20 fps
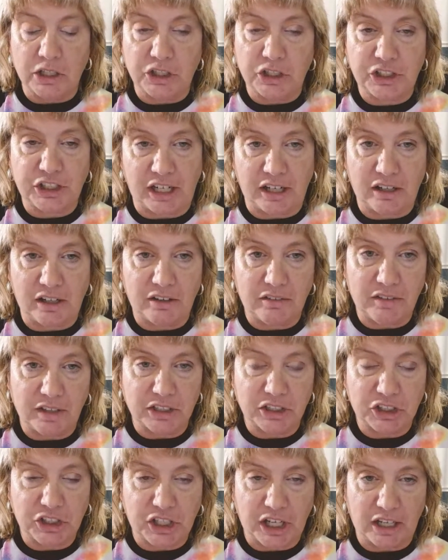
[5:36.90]
share
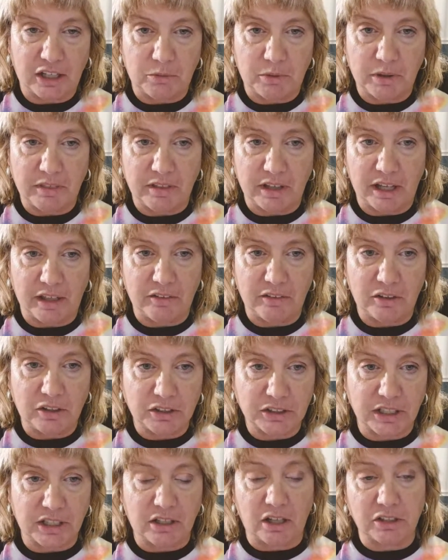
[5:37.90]
this channel with
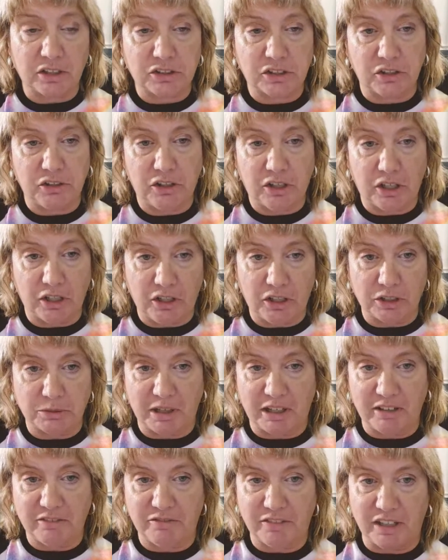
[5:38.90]
others, and also you can use
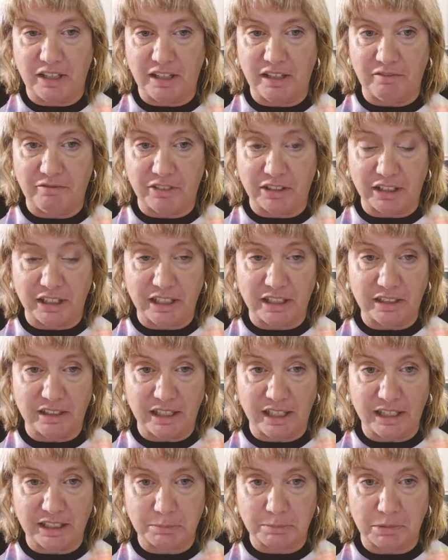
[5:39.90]
my affiliate
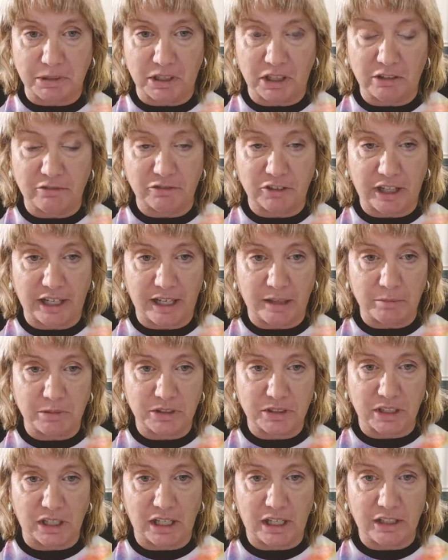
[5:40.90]
links below for
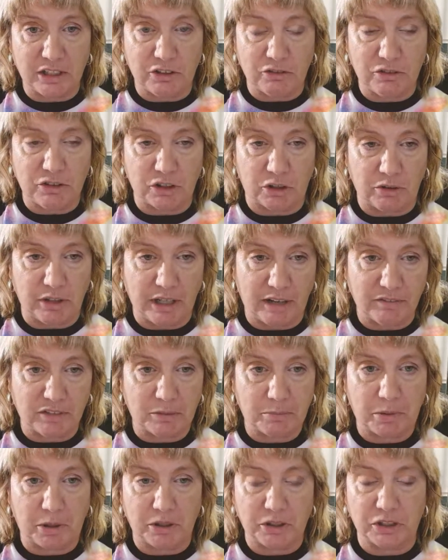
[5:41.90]
Amazon. You don't have
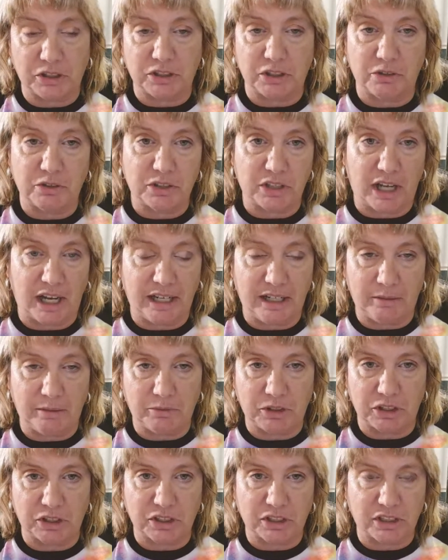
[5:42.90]
to purchase those
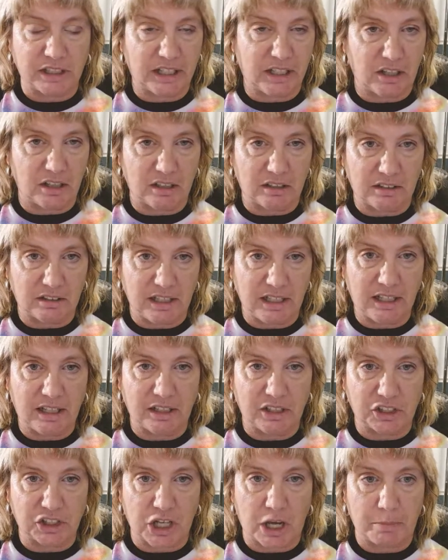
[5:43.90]
items. Just click on a link
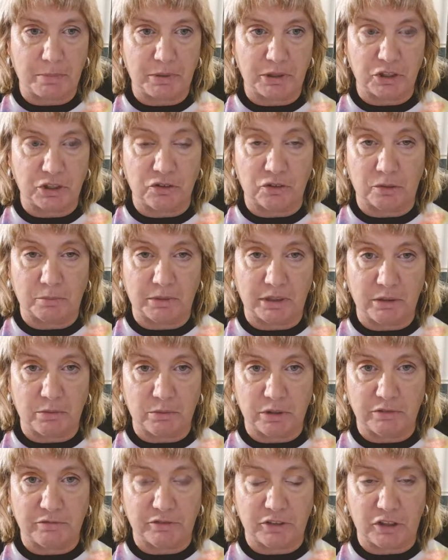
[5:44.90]
and shop as you normally
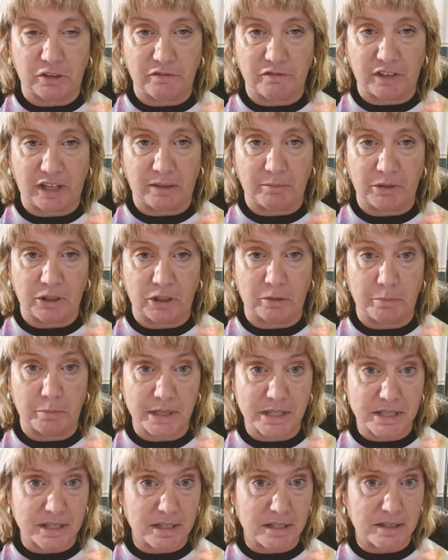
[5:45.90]
would for your family or
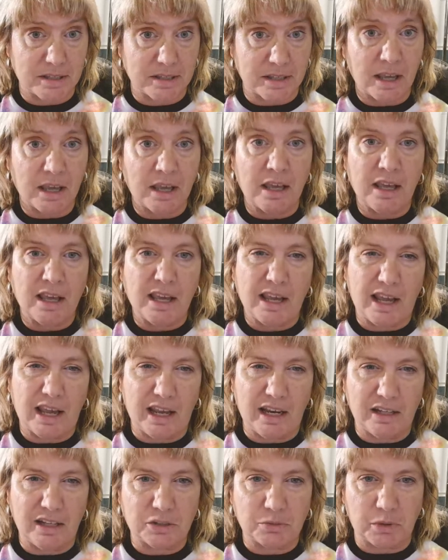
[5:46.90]
business.
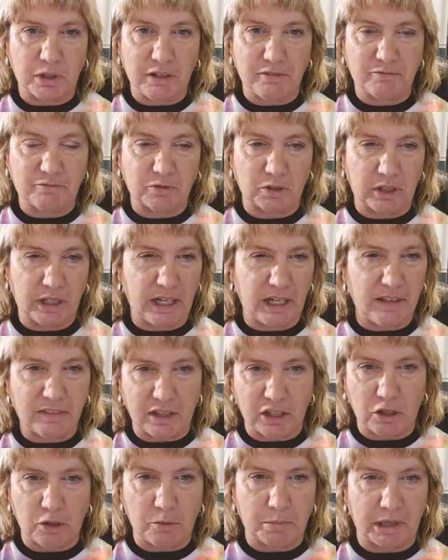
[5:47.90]
And in twenty for
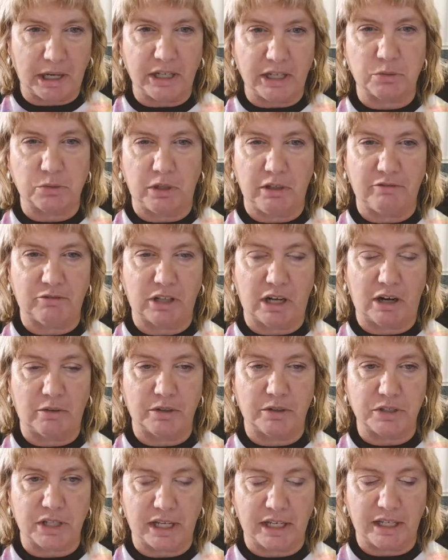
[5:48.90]
anything you buy in twenty-four
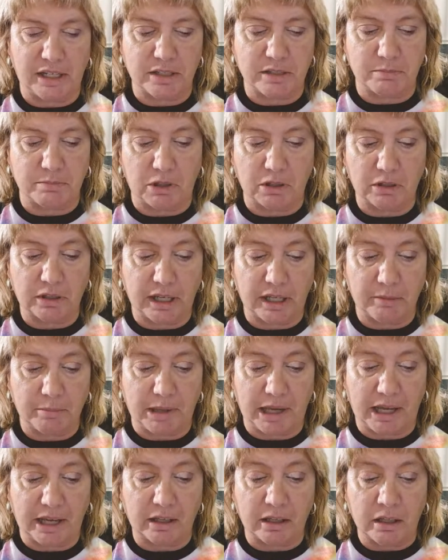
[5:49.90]
hours, I get a small
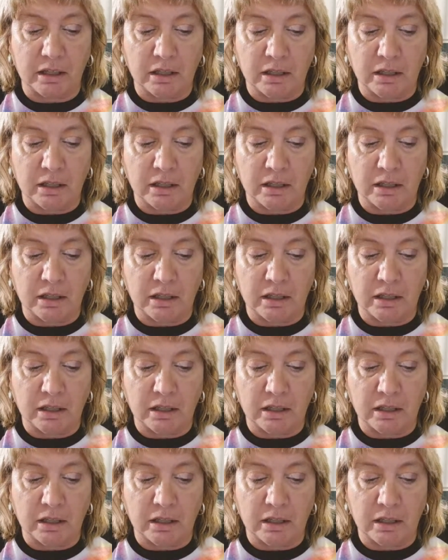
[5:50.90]
kickback.